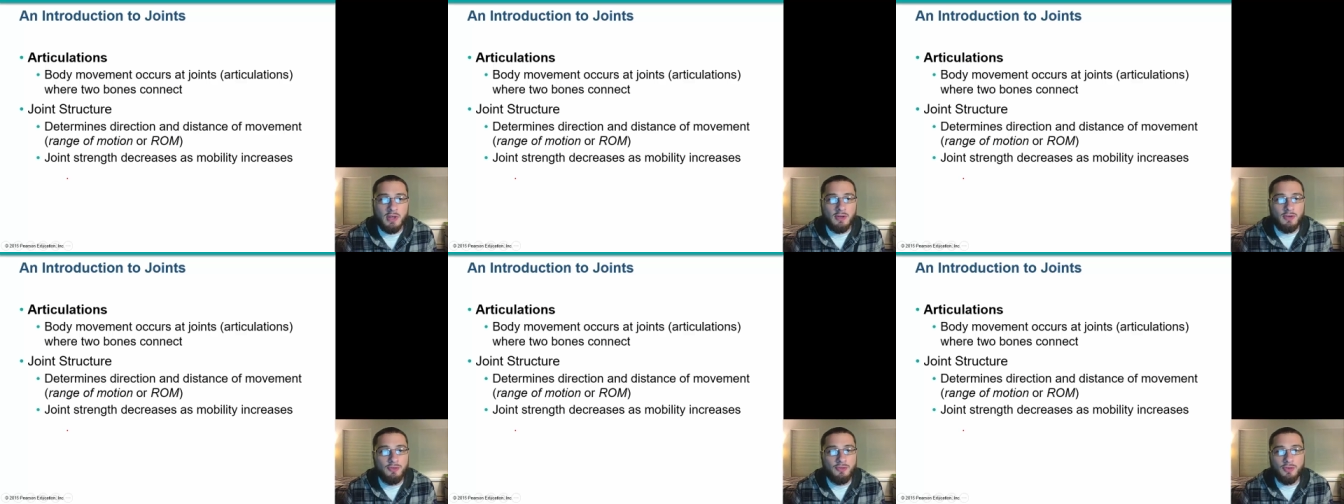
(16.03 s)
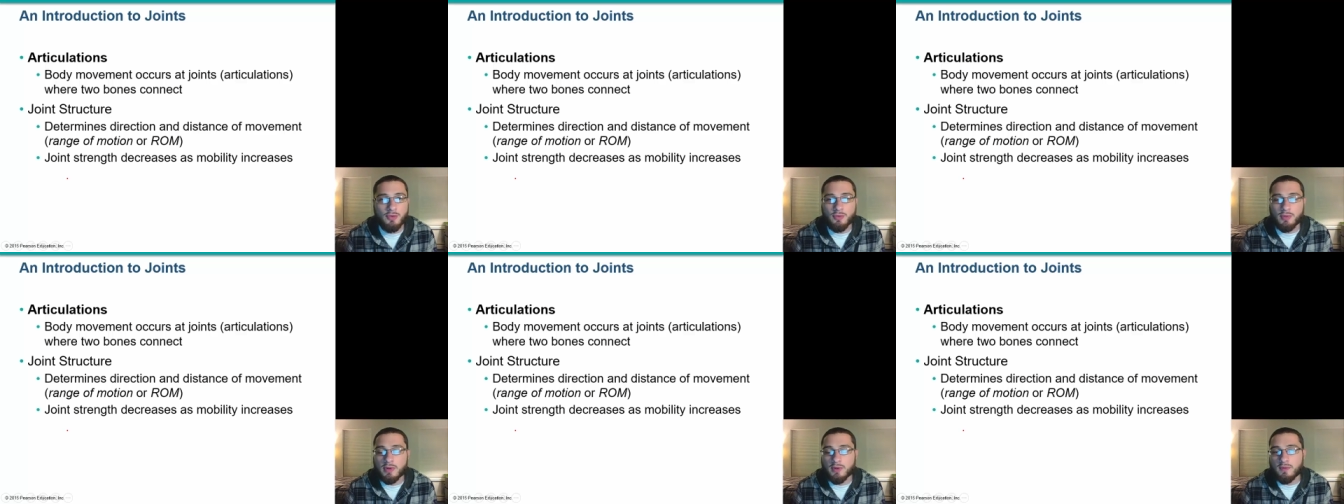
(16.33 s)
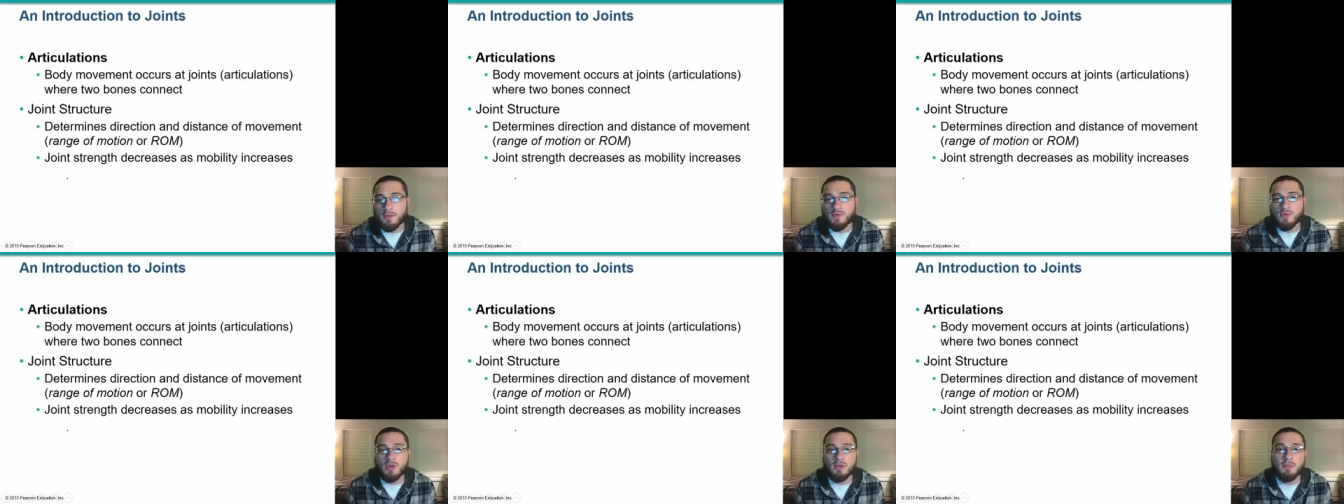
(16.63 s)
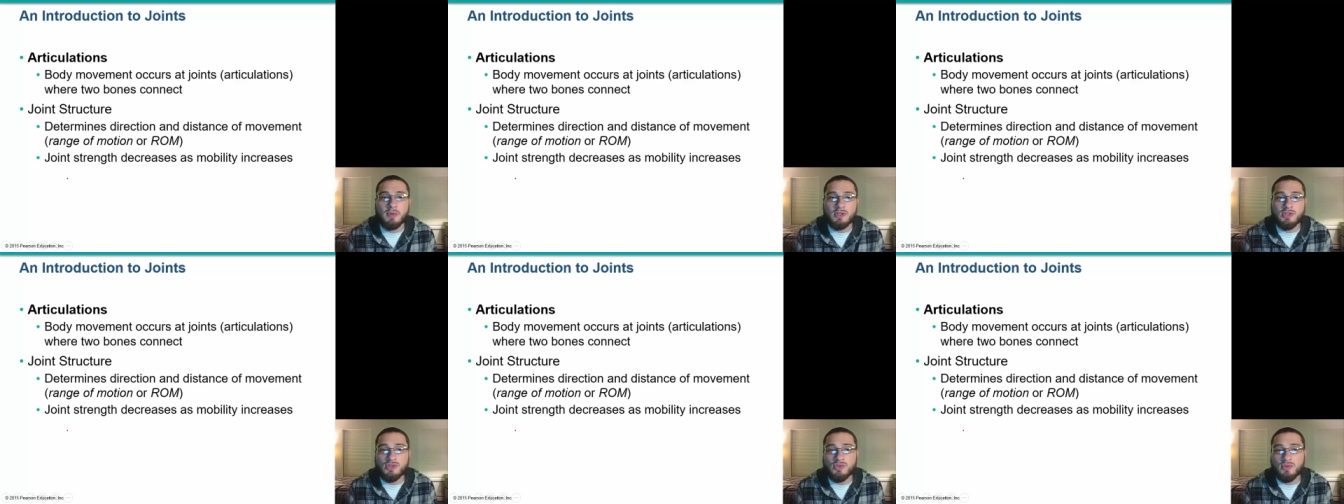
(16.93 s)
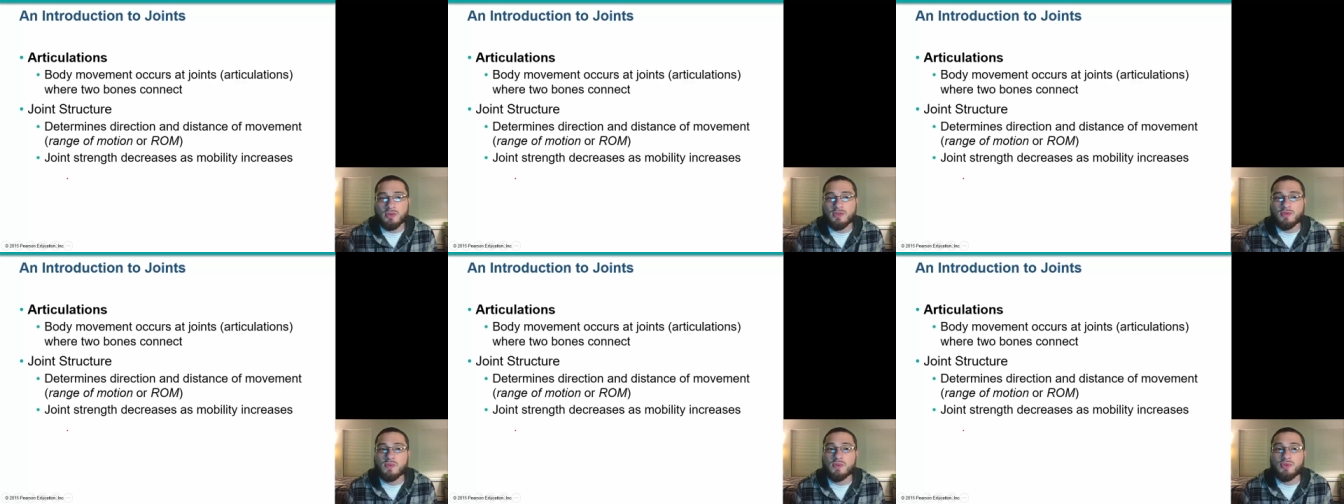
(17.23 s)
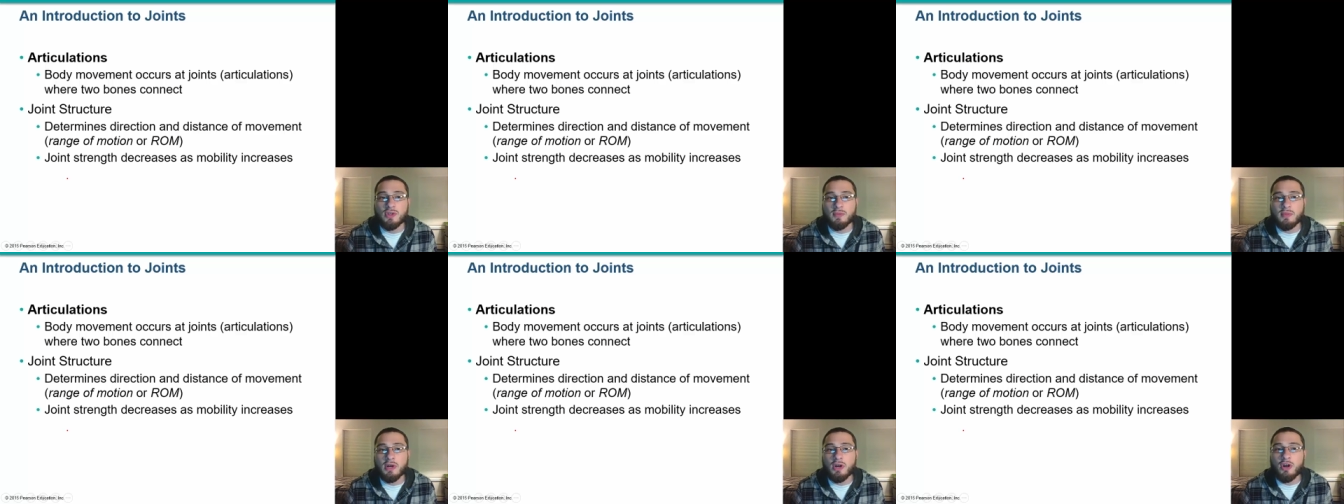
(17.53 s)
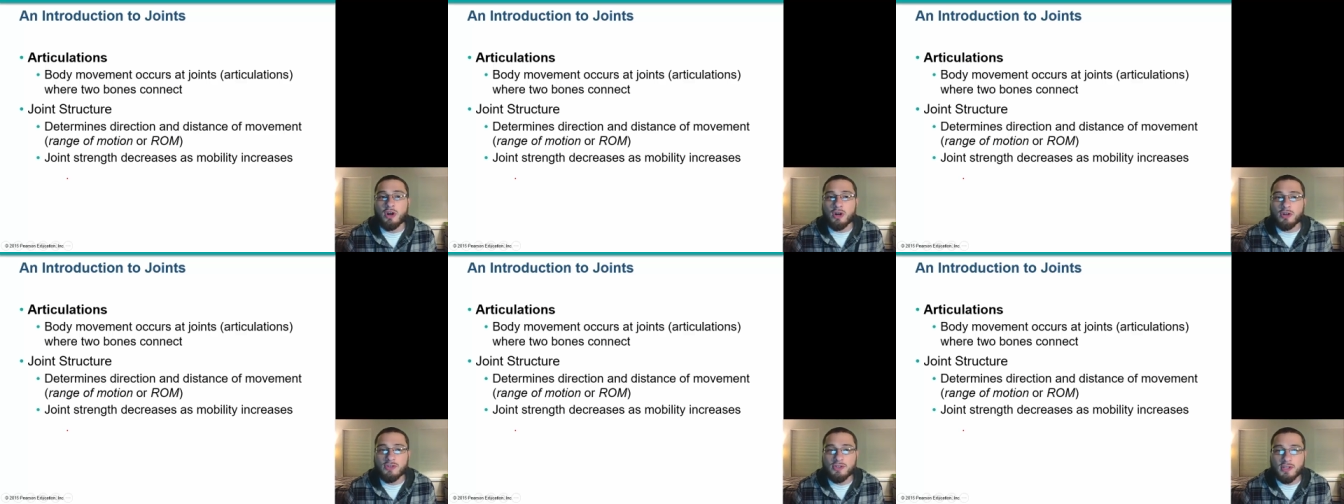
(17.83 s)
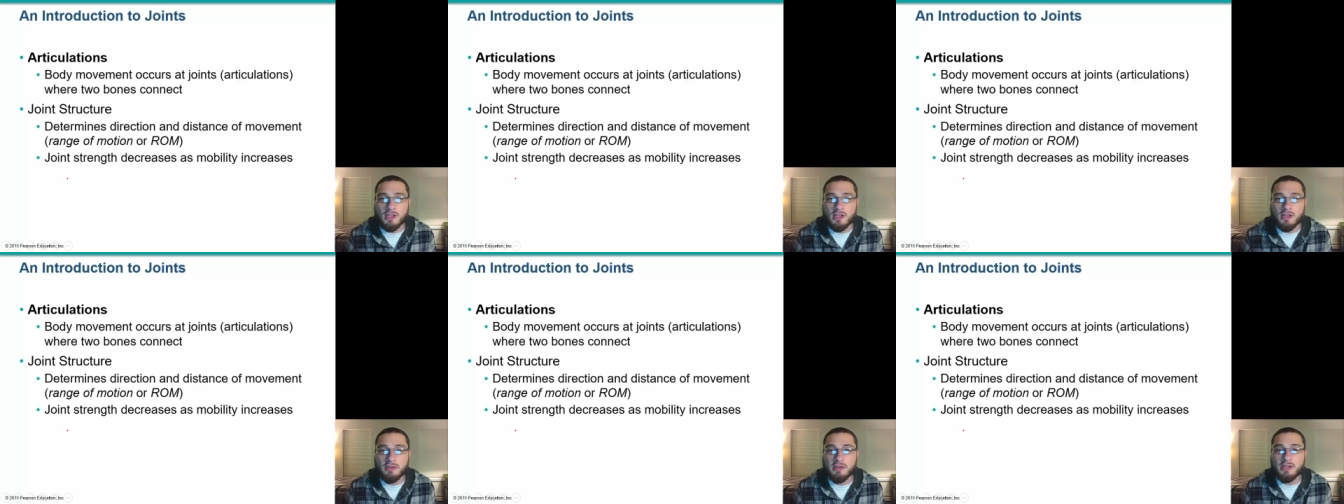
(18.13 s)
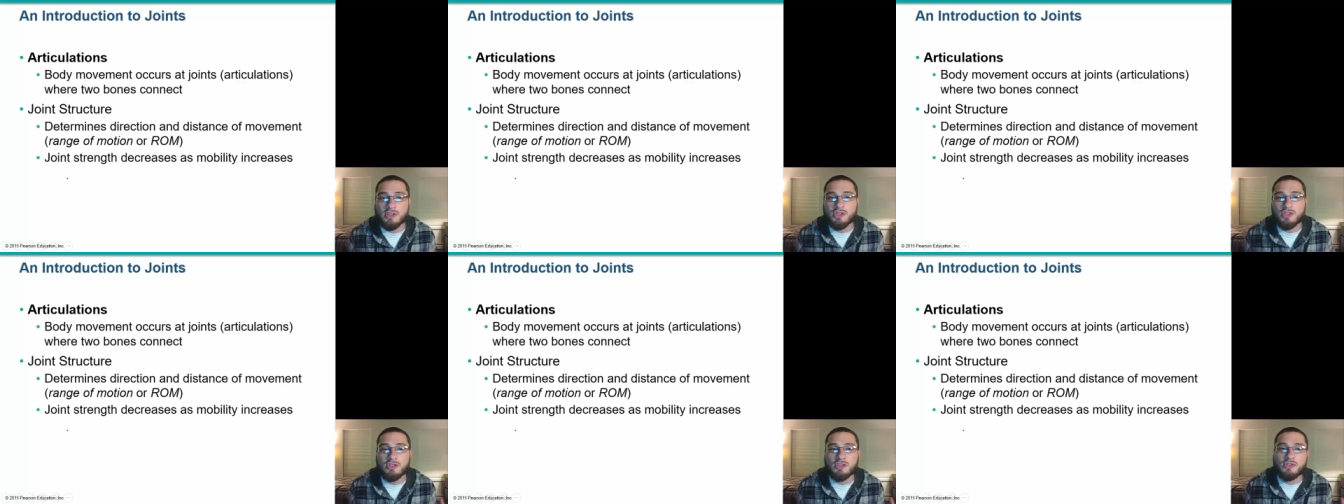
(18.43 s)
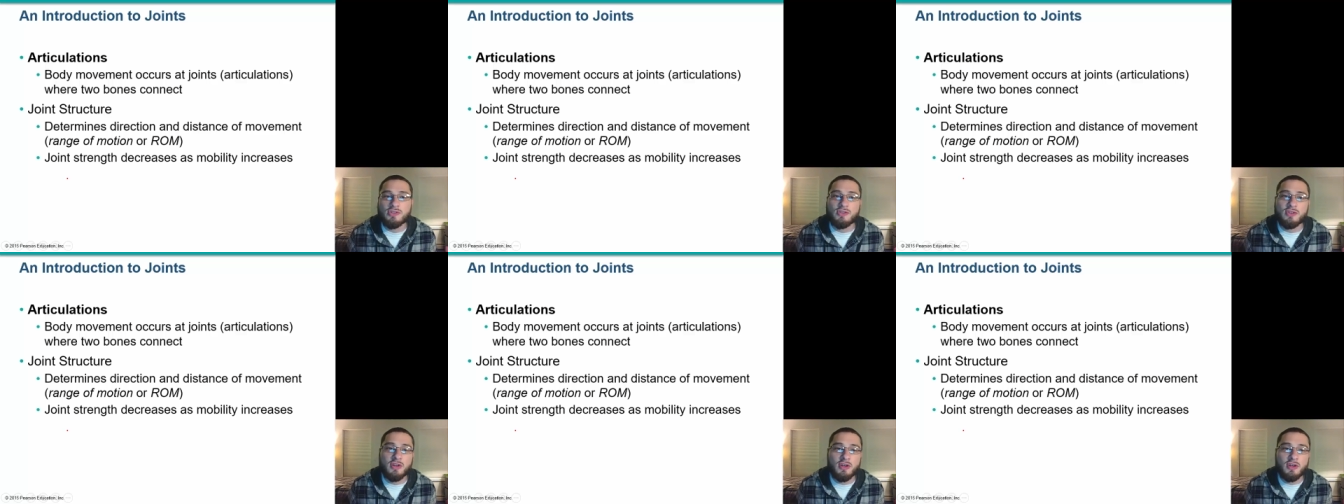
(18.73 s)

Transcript: So, whenever we're talking about joints, we're talking about articulations,